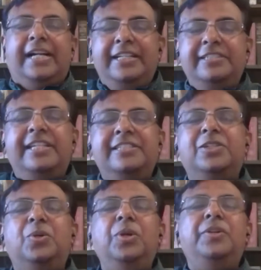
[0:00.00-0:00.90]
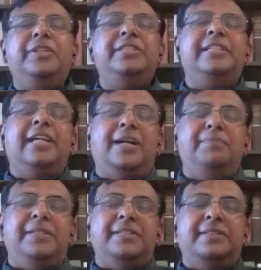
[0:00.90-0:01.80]
And he says the whole reason
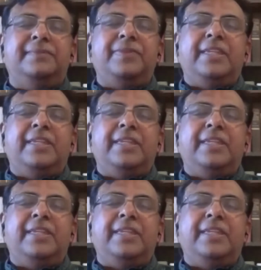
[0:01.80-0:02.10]
happened,